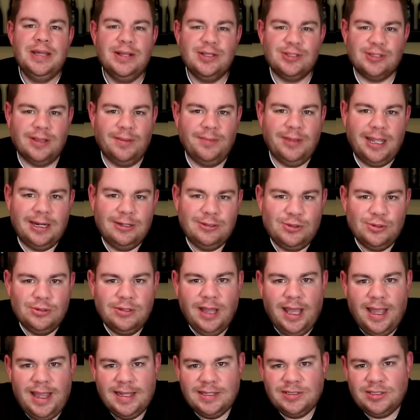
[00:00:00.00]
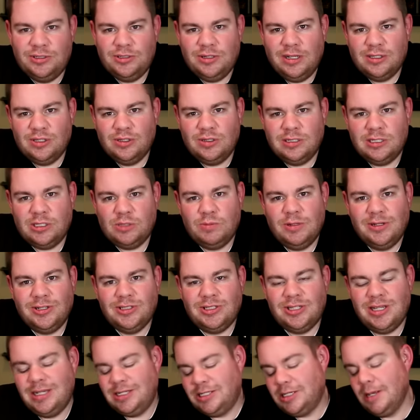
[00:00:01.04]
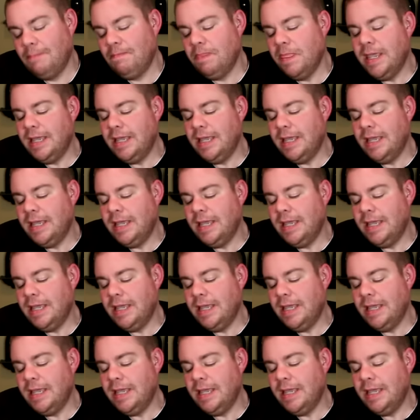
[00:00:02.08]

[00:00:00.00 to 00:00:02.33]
So let me get into a glass that you guys know it smells, taste.